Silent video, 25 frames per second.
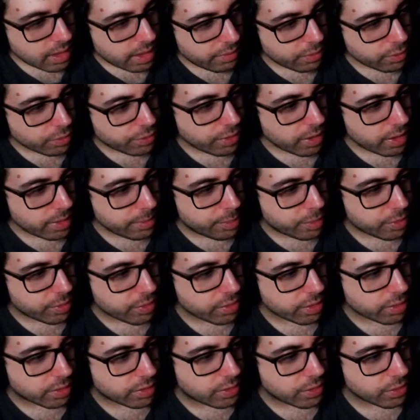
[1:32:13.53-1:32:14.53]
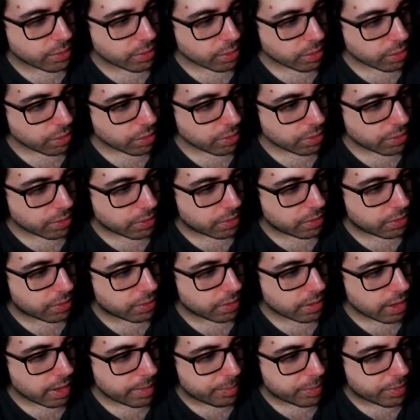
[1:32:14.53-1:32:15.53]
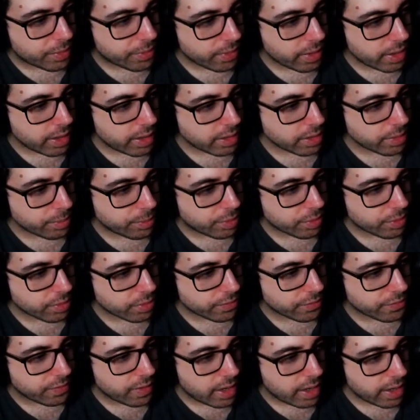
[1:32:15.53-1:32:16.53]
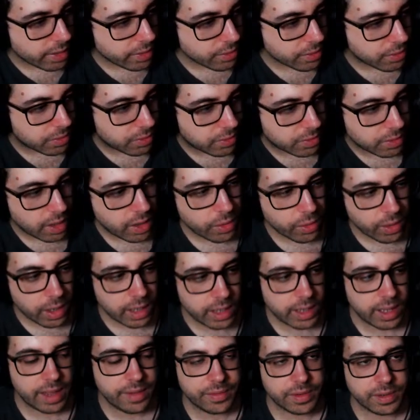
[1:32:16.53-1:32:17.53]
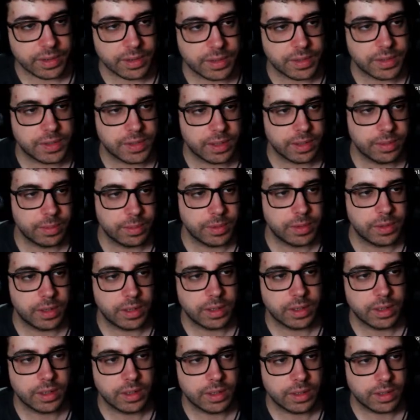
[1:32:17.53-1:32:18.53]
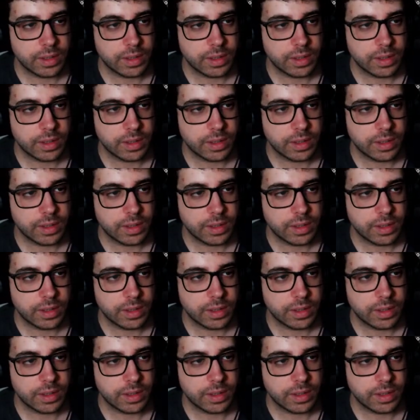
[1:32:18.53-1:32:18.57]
Have you tried Project Tools upgrade project files? Oh, I haven't. Let me see.